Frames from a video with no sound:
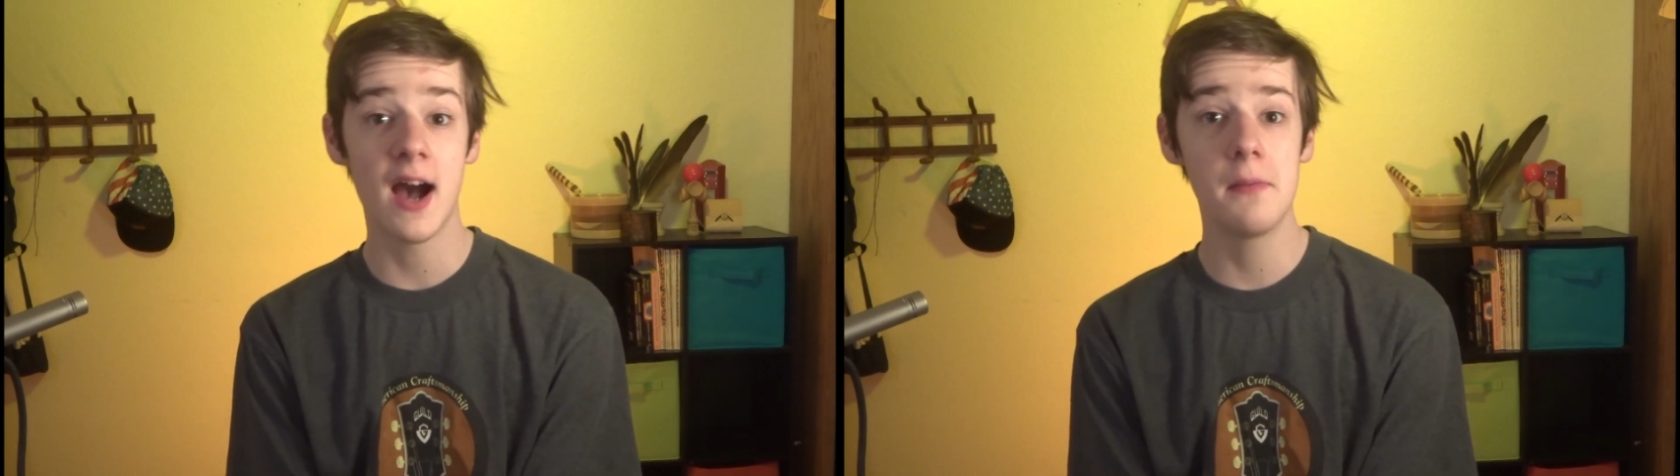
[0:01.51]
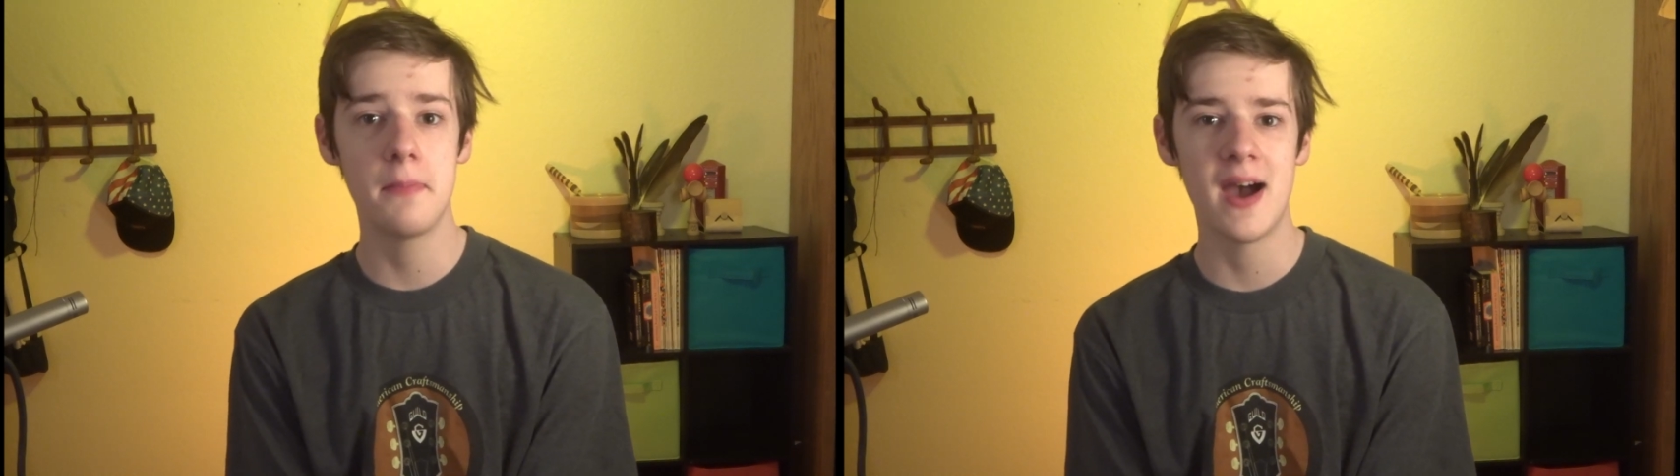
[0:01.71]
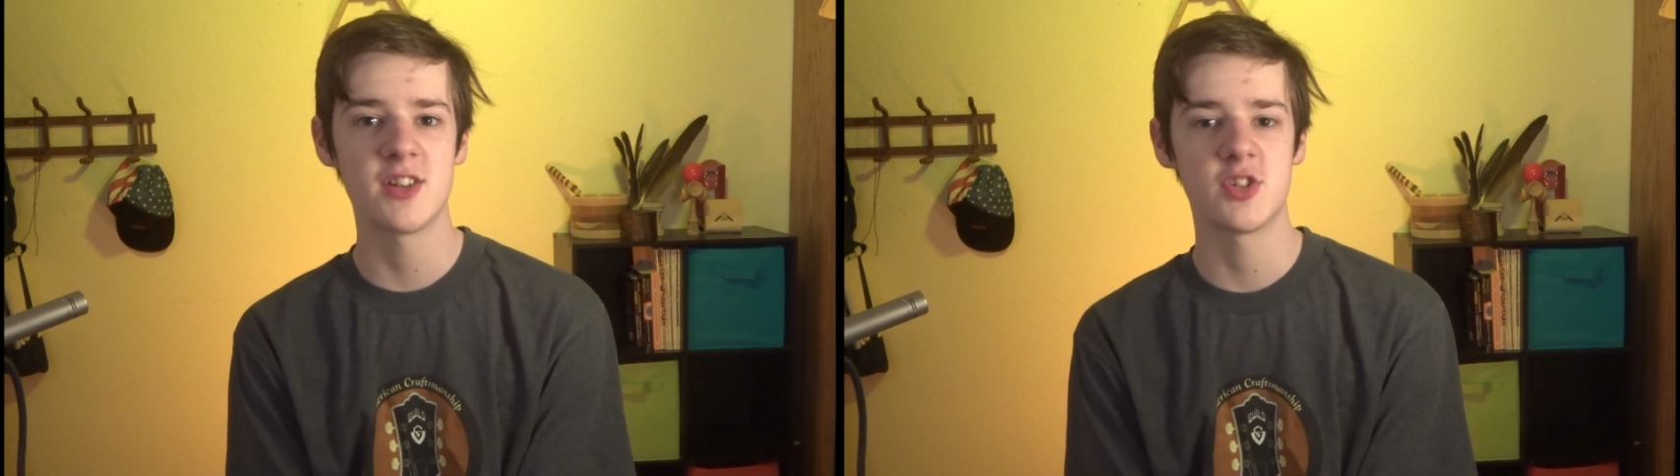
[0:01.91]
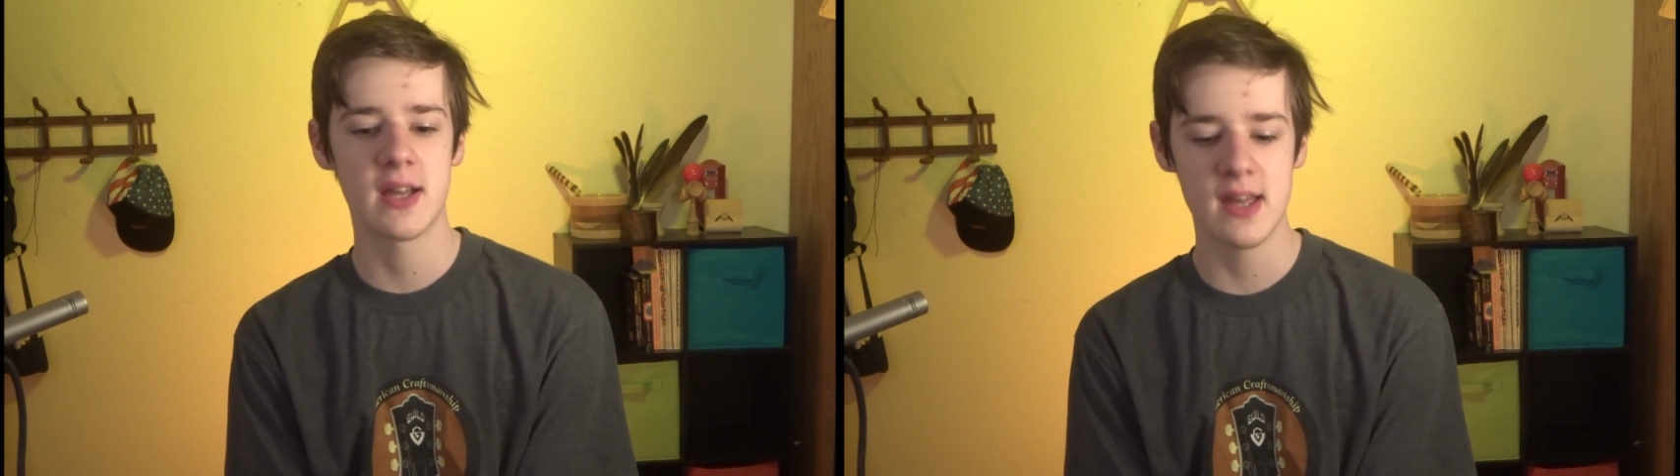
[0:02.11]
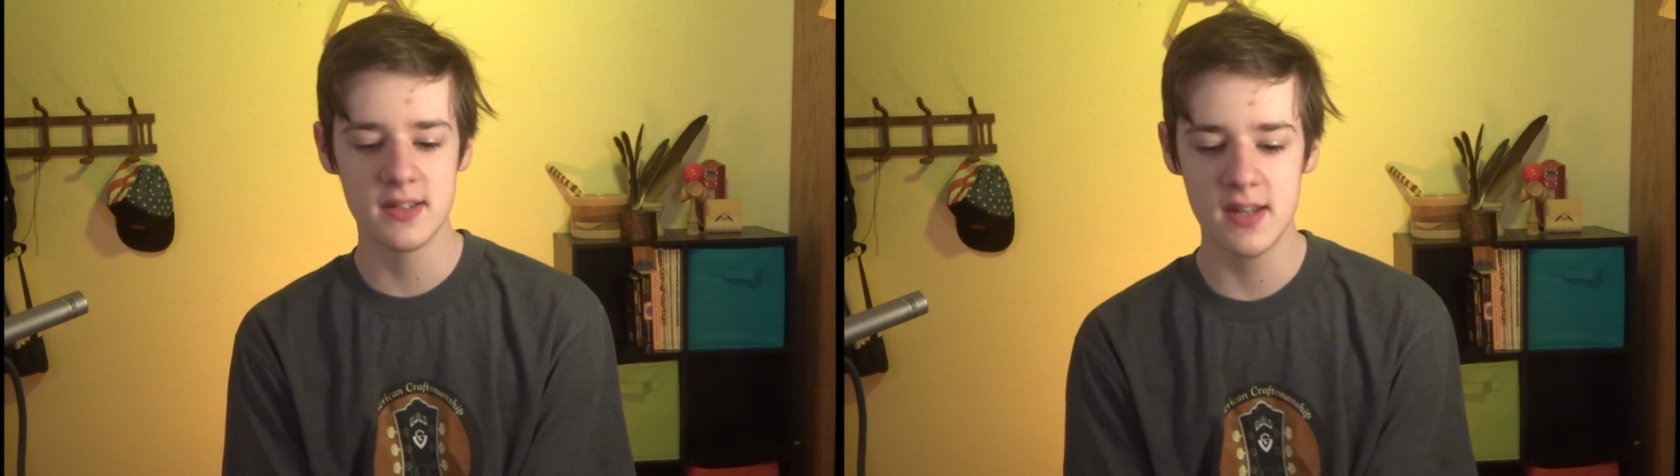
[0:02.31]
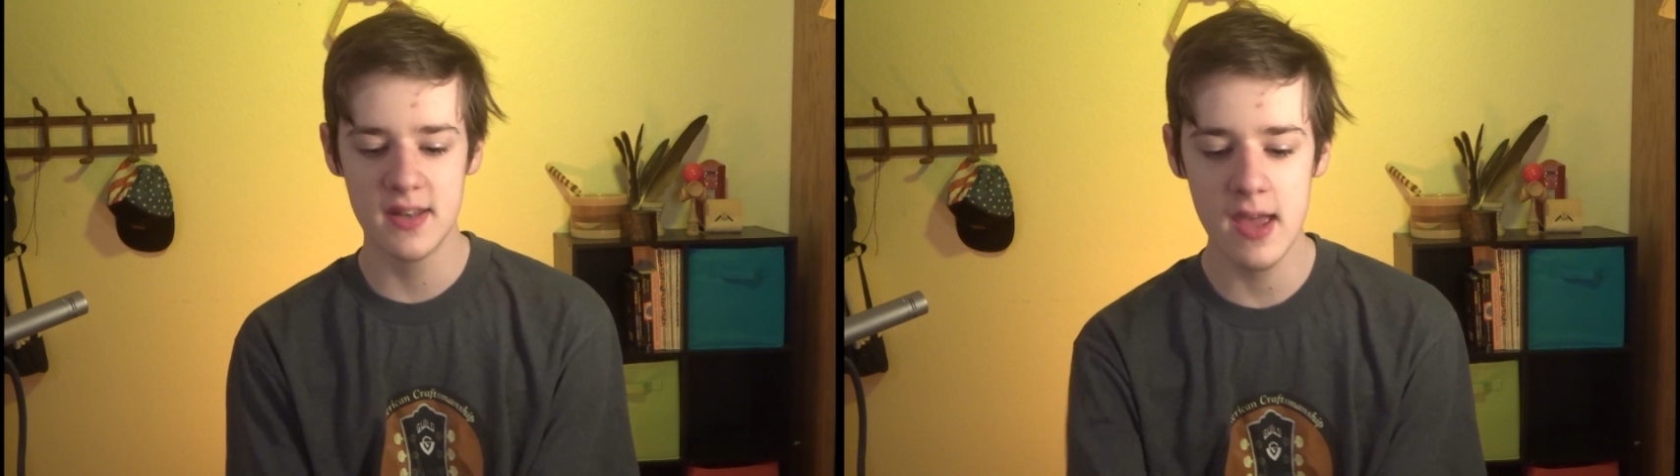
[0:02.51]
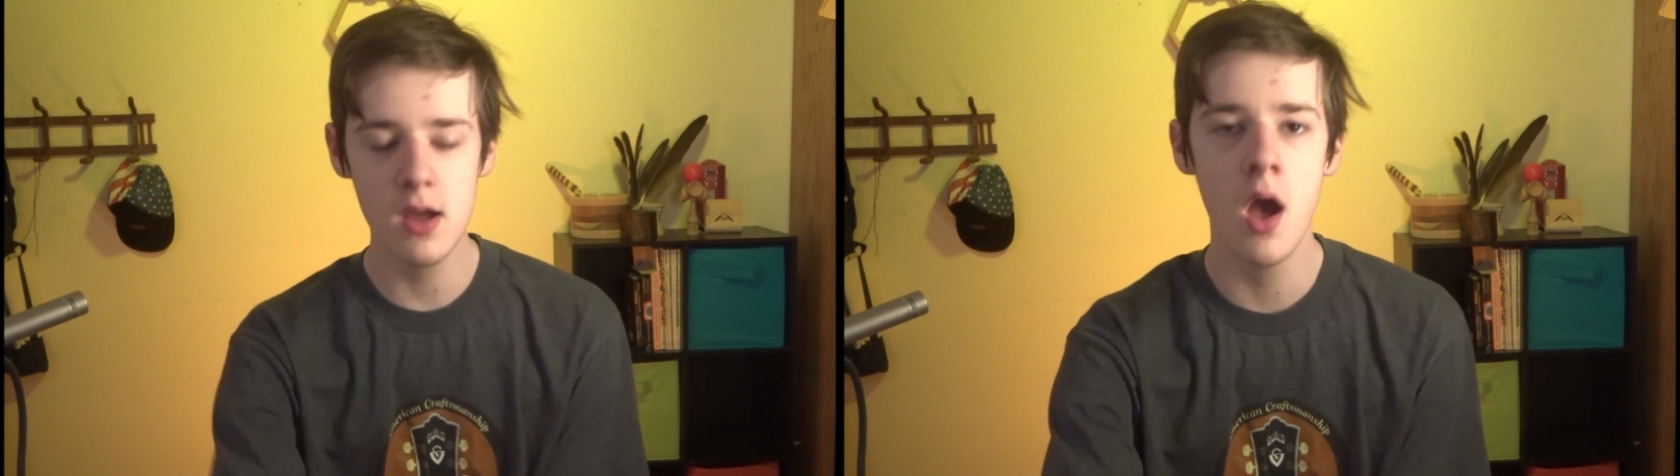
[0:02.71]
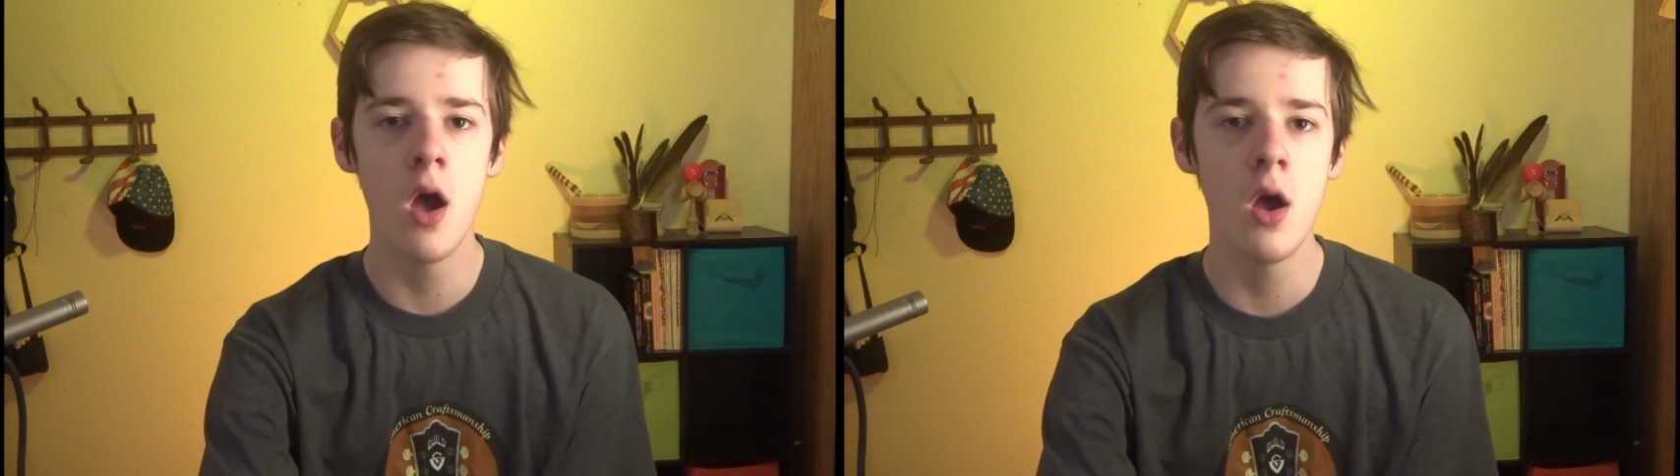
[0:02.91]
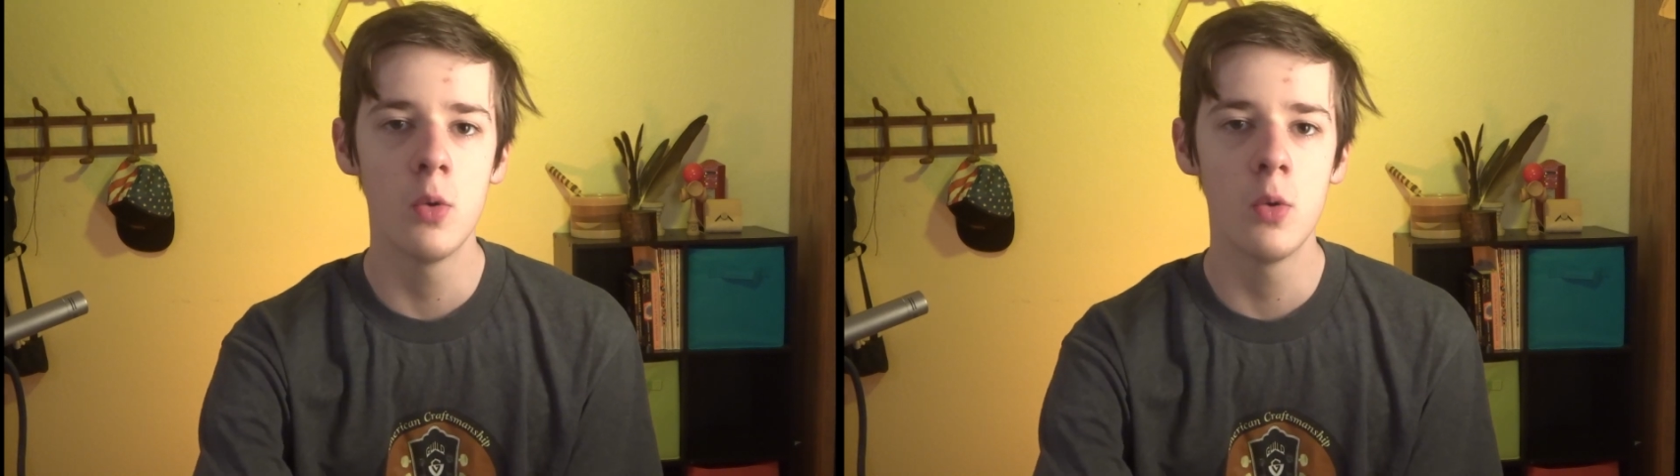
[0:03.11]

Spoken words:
I'm Patrick, and today